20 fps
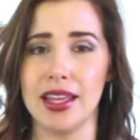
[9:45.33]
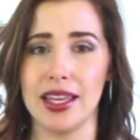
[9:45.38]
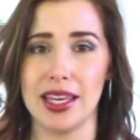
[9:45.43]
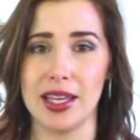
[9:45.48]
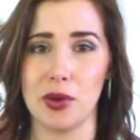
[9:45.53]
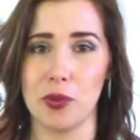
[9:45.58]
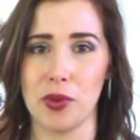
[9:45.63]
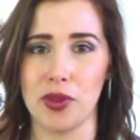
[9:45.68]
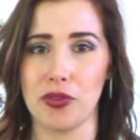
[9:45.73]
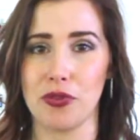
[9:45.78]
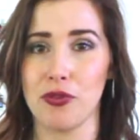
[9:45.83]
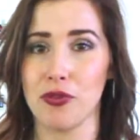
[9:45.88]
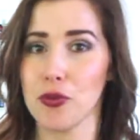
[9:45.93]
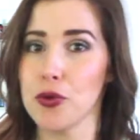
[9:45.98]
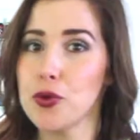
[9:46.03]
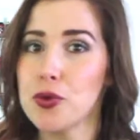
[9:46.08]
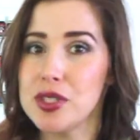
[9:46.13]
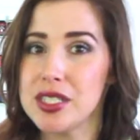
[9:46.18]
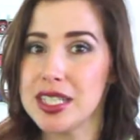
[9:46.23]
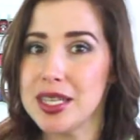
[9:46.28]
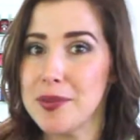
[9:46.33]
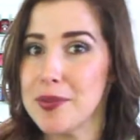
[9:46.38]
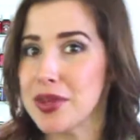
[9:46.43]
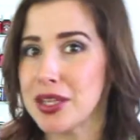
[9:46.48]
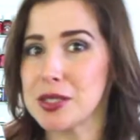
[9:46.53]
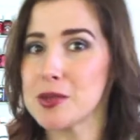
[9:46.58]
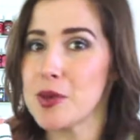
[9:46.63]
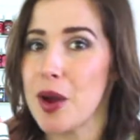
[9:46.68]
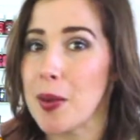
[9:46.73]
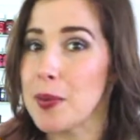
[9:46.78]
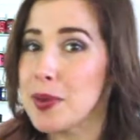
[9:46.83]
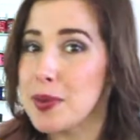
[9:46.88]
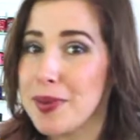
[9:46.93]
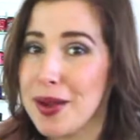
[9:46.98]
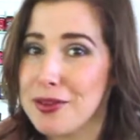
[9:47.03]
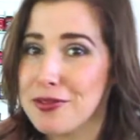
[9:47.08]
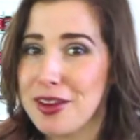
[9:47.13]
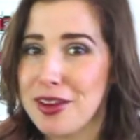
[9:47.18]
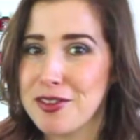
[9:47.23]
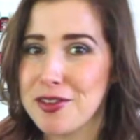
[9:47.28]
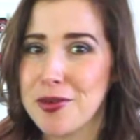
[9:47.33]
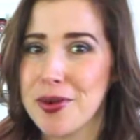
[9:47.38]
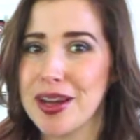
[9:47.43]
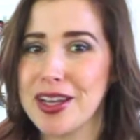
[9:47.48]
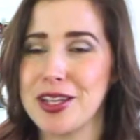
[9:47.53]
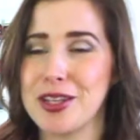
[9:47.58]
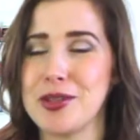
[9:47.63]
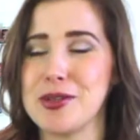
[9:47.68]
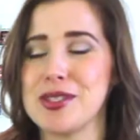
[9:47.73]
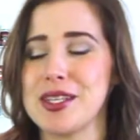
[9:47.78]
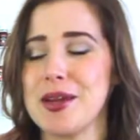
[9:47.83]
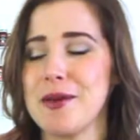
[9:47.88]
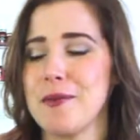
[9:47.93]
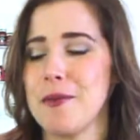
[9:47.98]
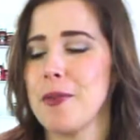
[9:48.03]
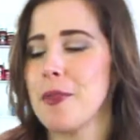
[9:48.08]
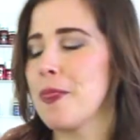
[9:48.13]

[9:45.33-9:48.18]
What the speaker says: in with fruit dip. That's probably my favorite way to use it.